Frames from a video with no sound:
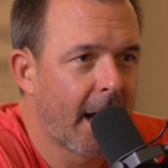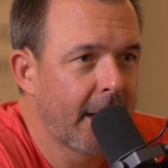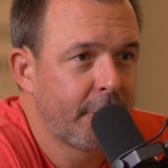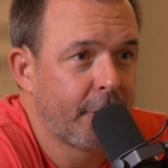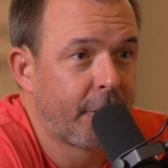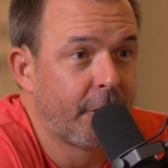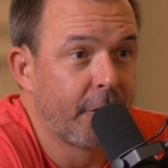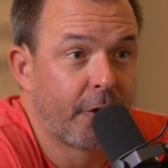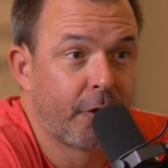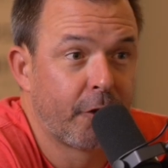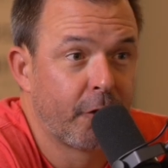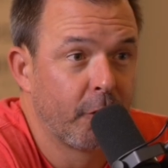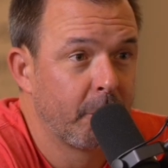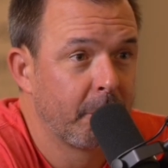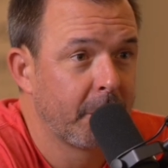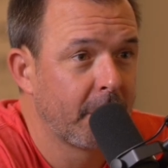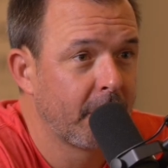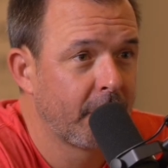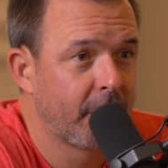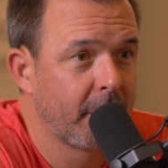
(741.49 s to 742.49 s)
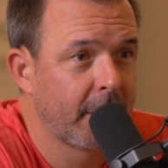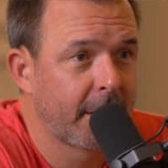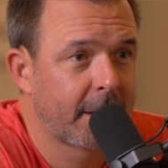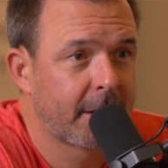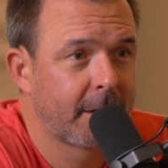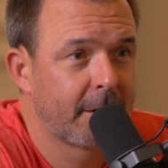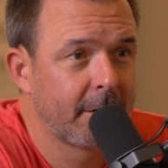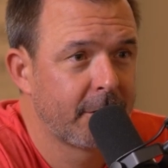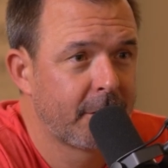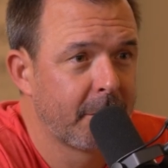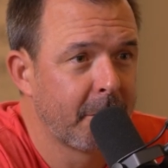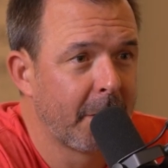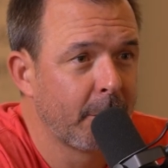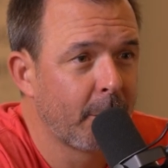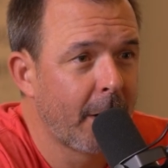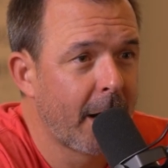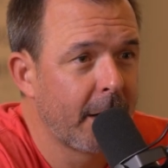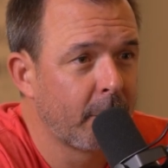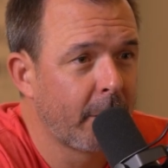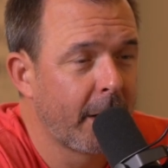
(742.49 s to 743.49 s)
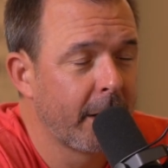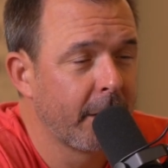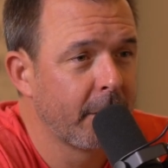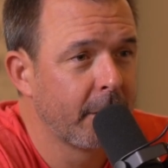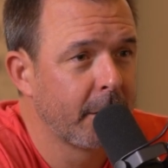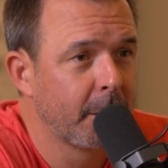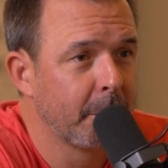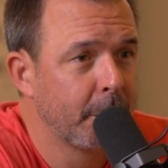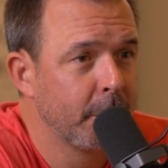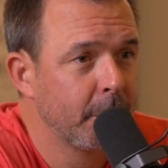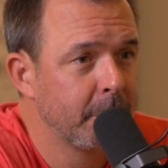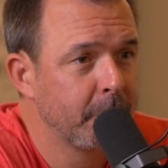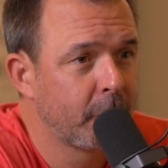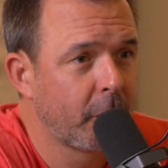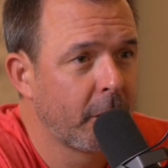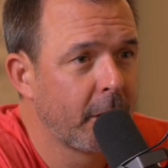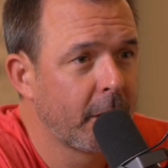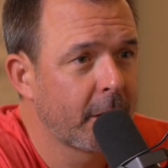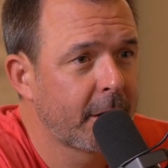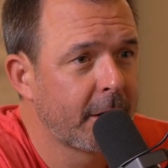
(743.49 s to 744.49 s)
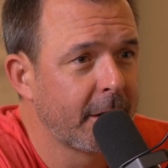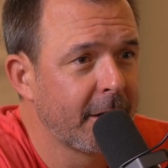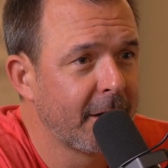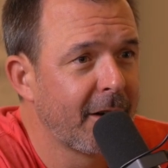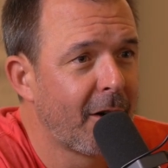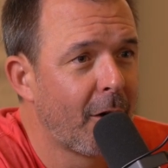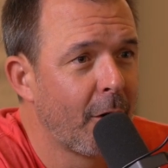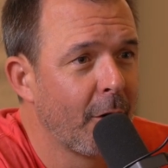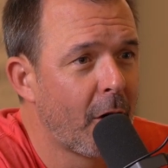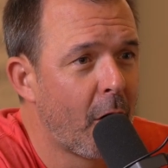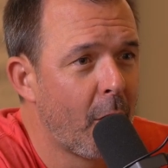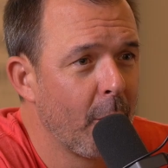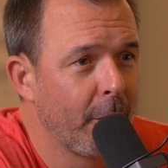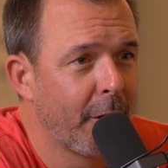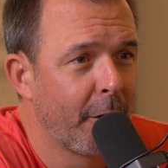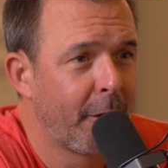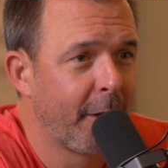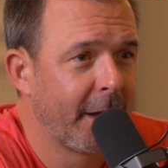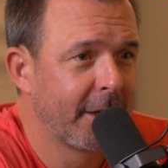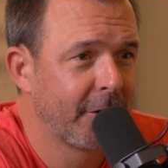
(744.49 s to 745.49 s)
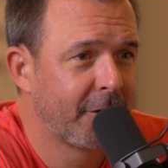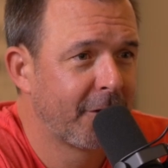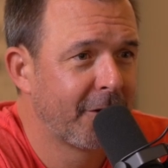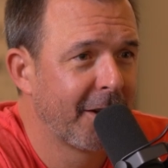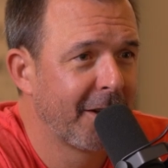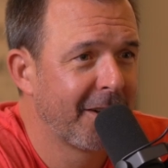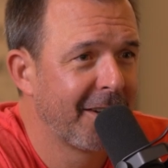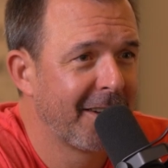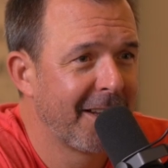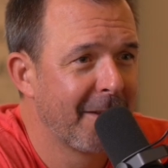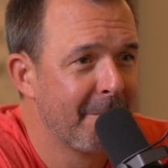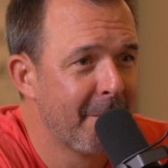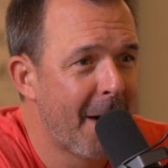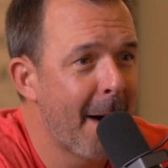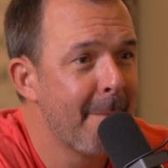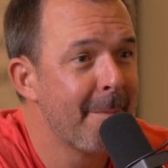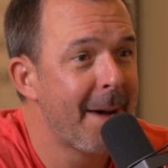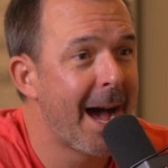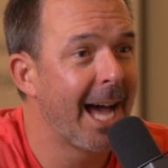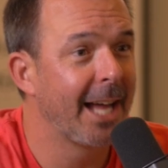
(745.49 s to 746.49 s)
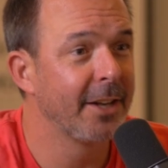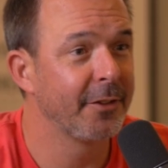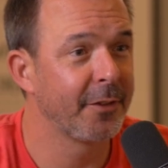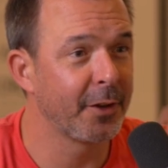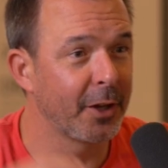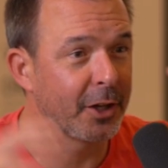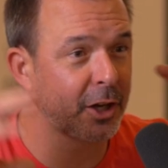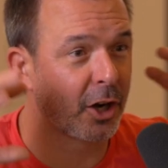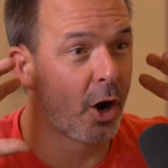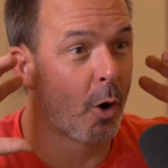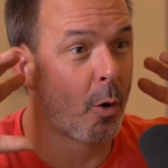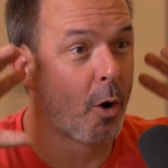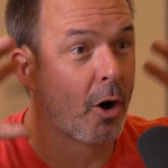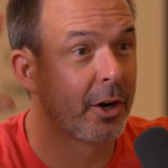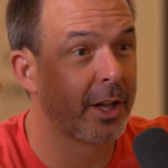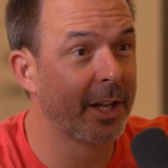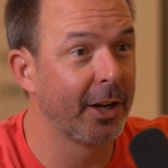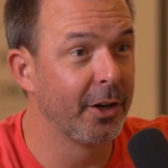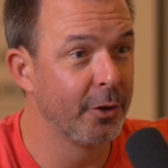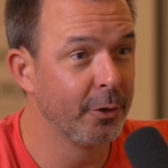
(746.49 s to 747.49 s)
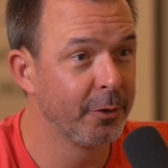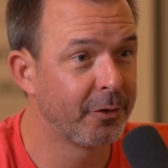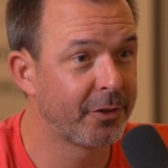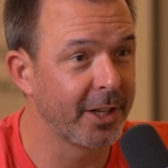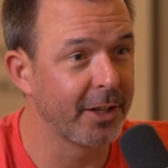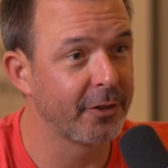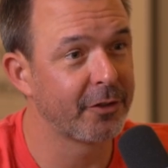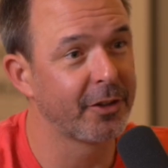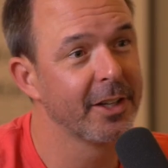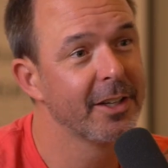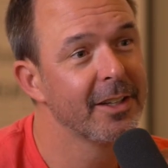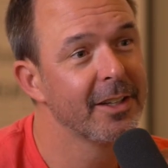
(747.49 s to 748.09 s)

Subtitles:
I just assume there's somebody riding around on a boom truck and all the things that in my mind go on at a news station.